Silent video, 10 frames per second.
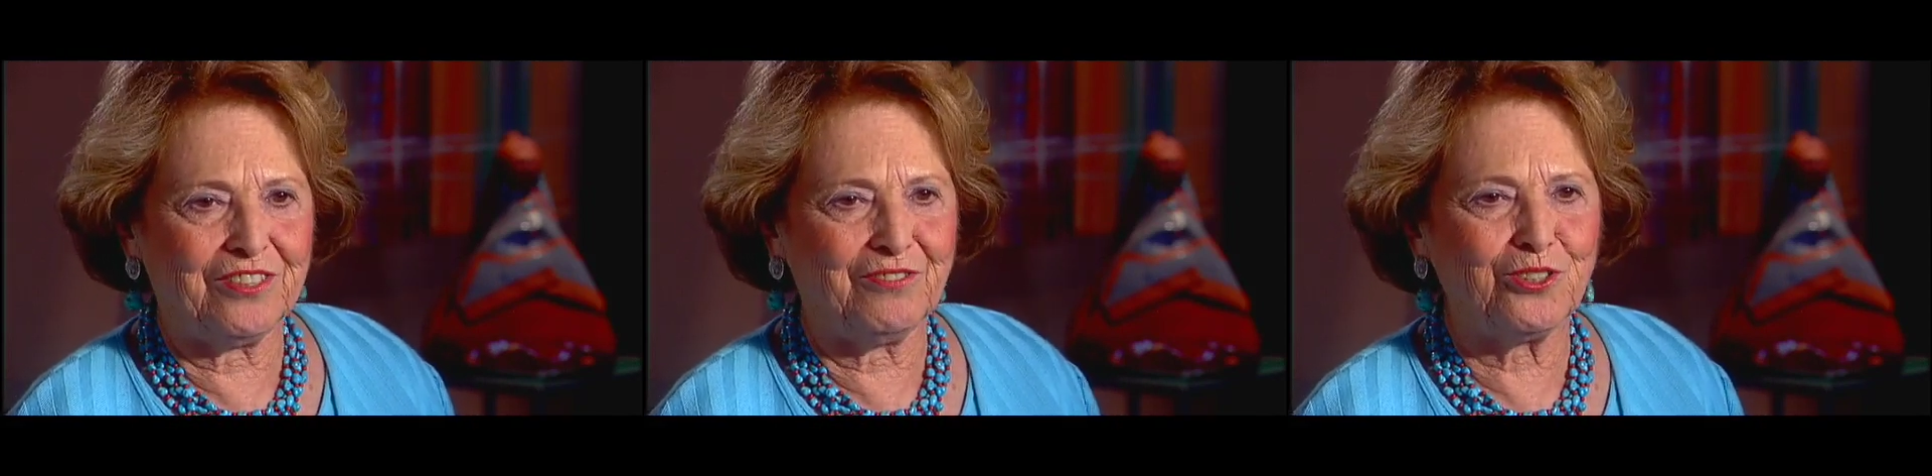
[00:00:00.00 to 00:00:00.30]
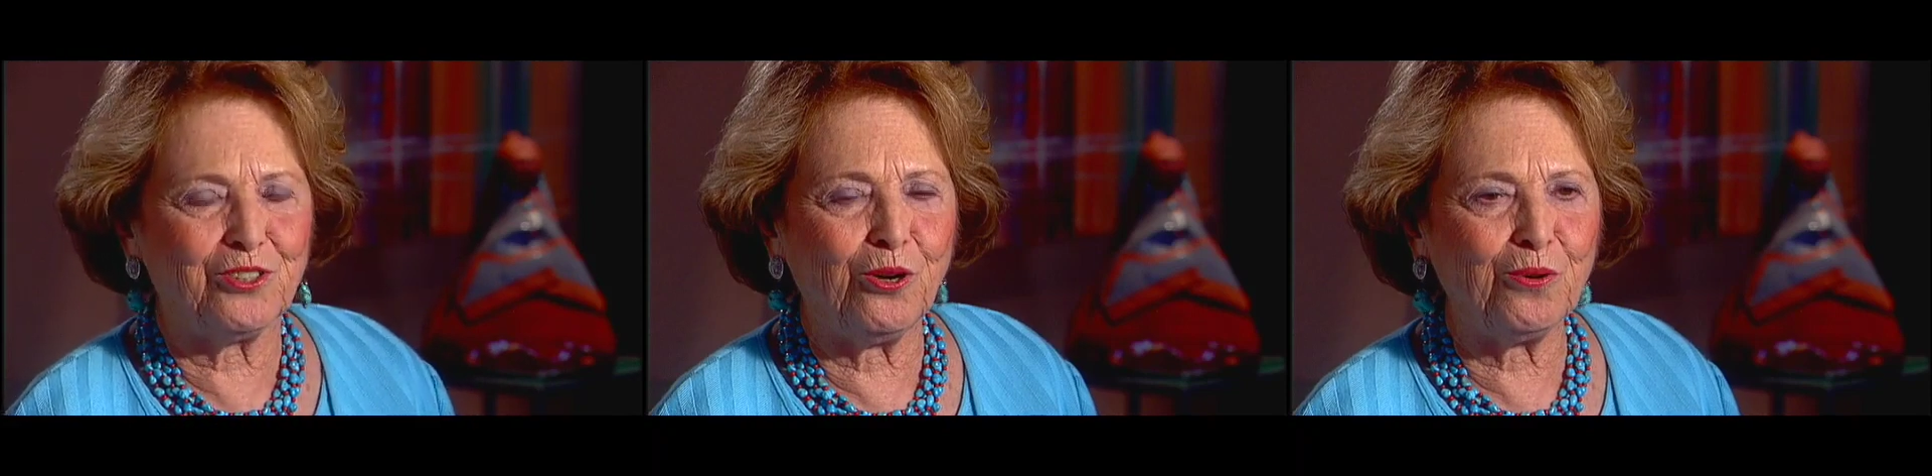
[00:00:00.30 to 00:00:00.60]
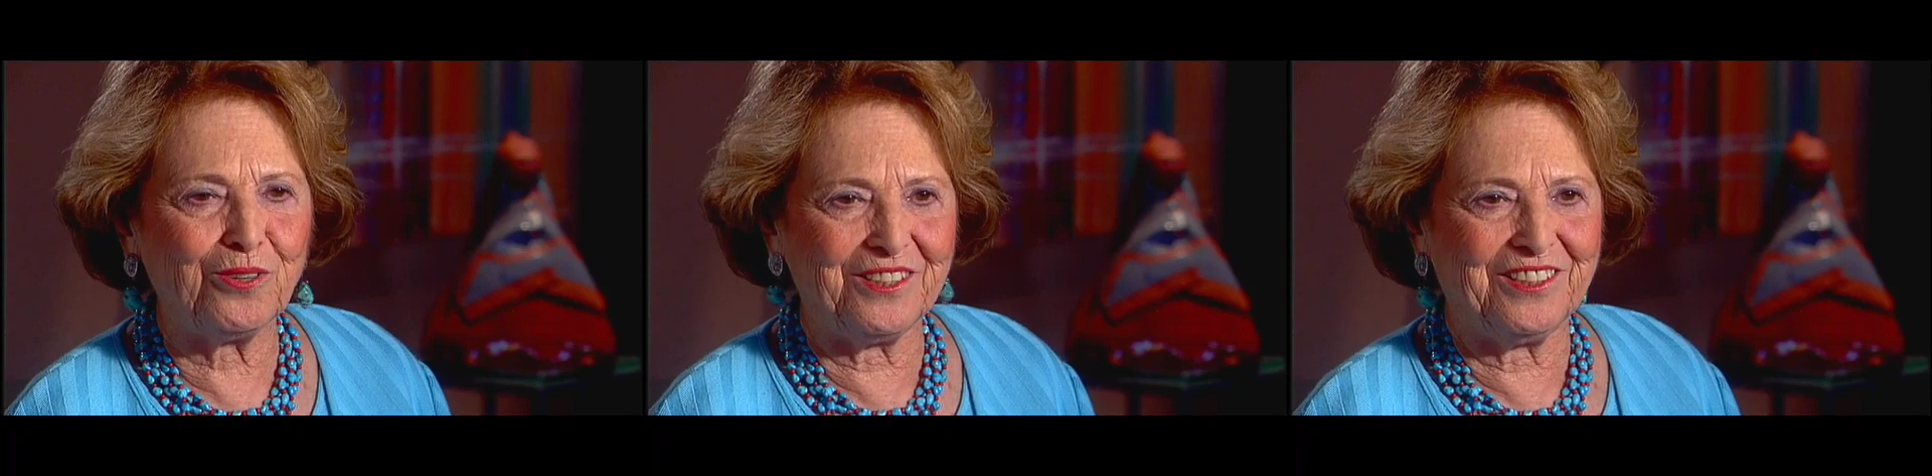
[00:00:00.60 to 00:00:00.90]
of a
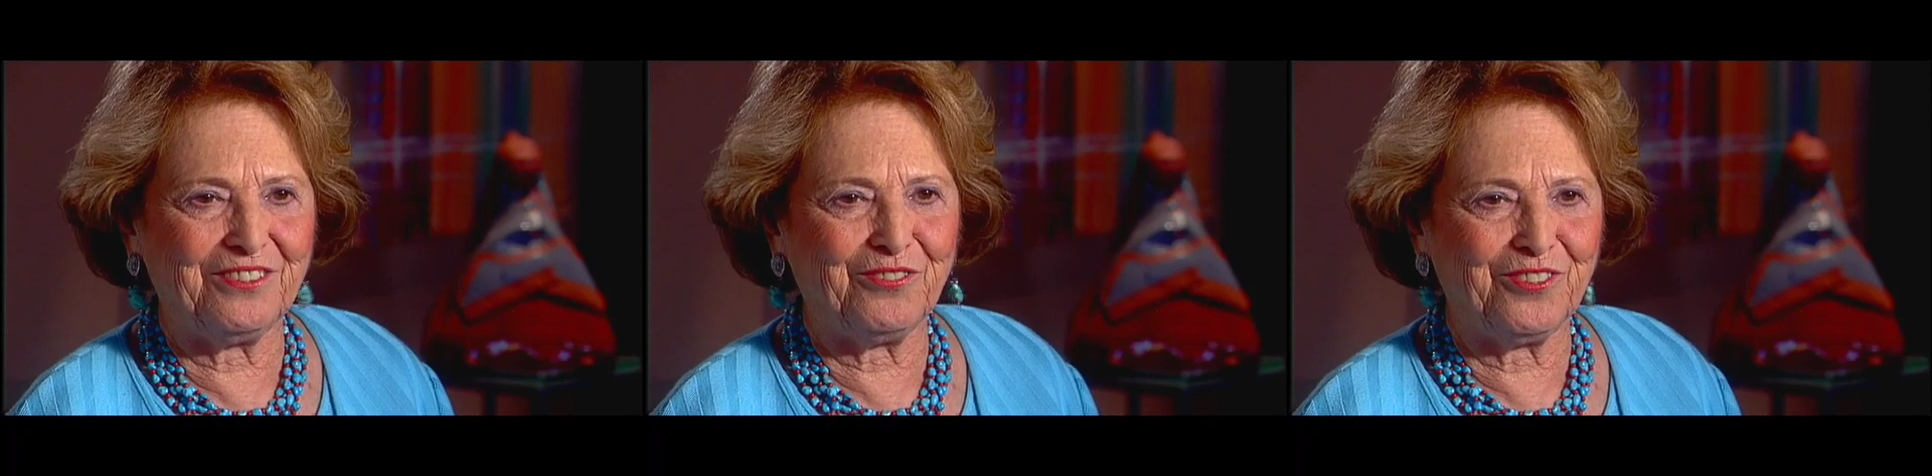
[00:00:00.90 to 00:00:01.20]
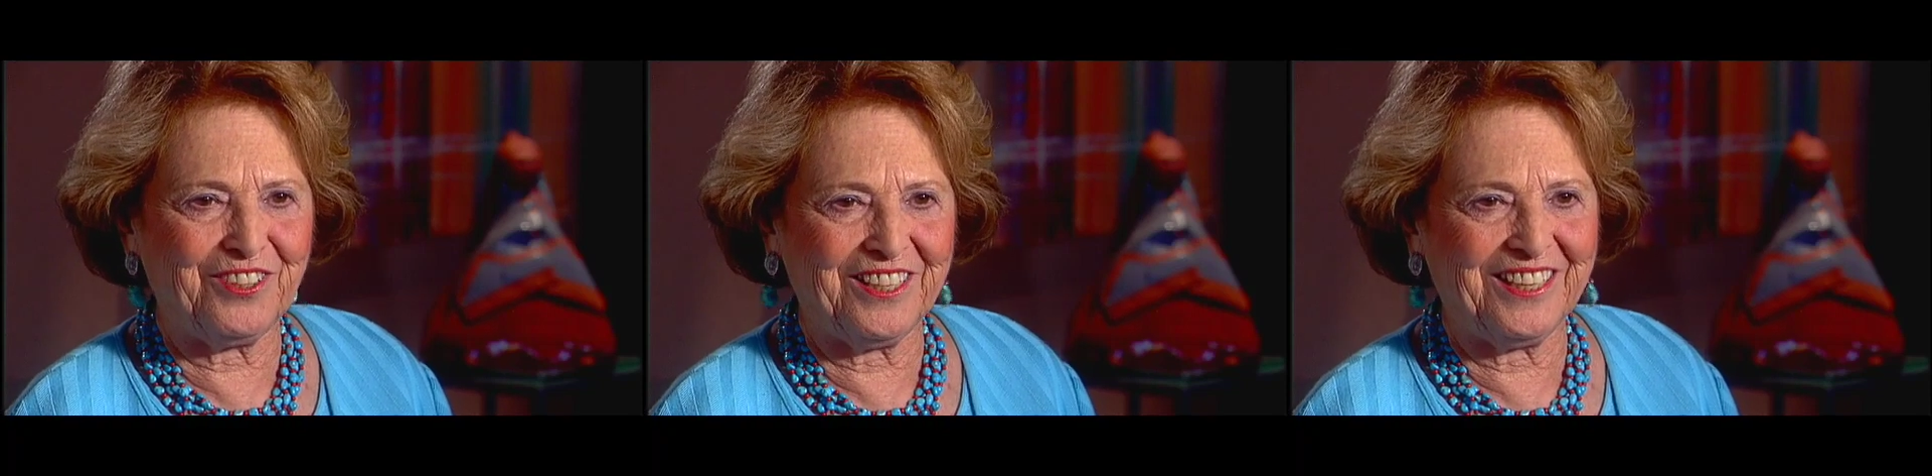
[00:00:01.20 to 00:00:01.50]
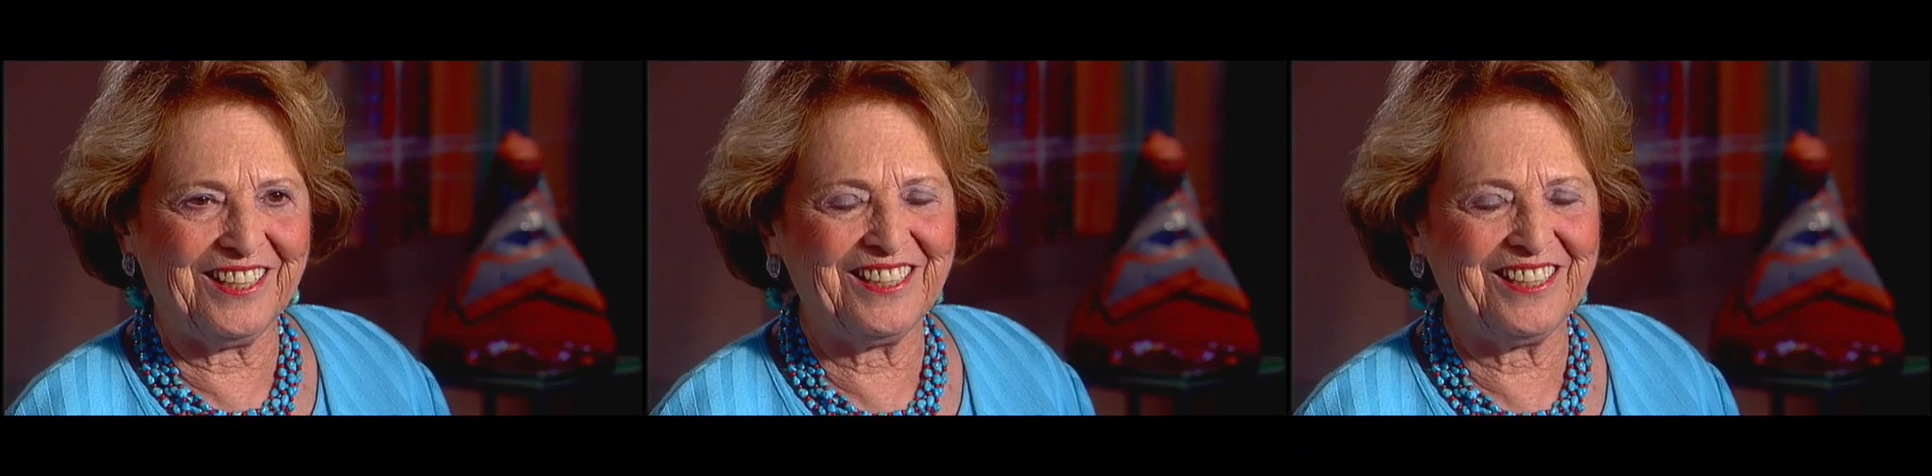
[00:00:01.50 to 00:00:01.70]
totally different thing.